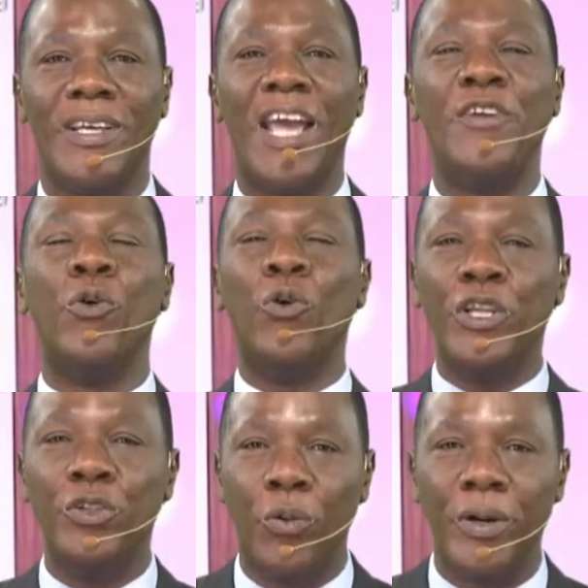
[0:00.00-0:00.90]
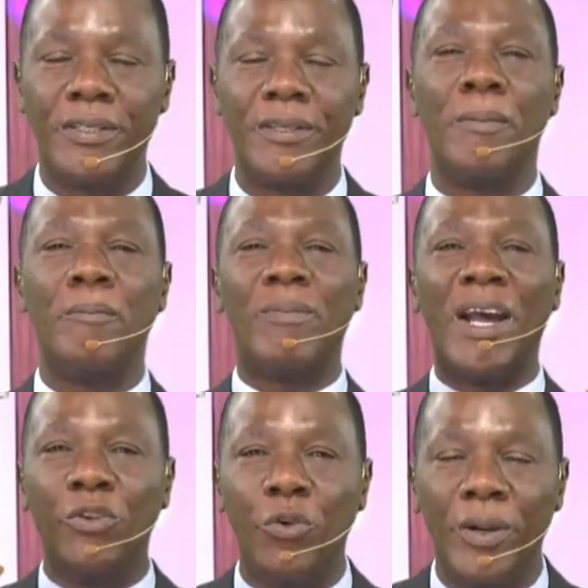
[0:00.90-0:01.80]
And you only know it
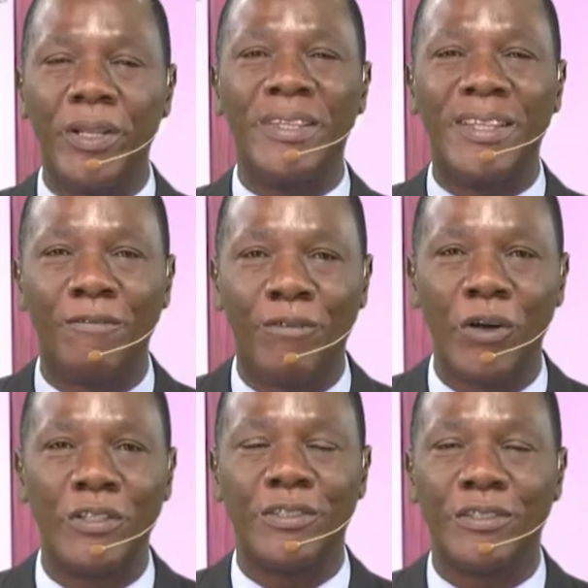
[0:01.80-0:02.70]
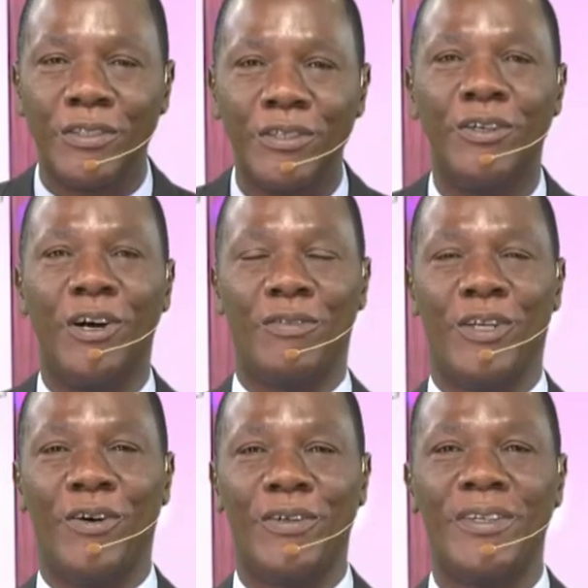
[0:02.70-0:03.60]
by knowing the voice of
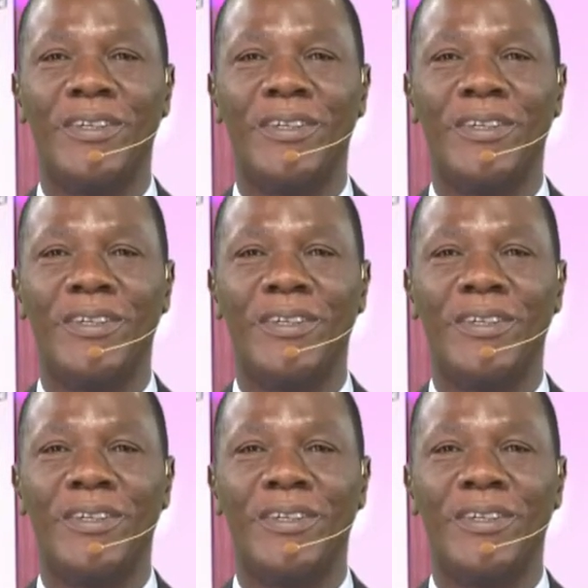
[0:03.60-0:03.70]
God,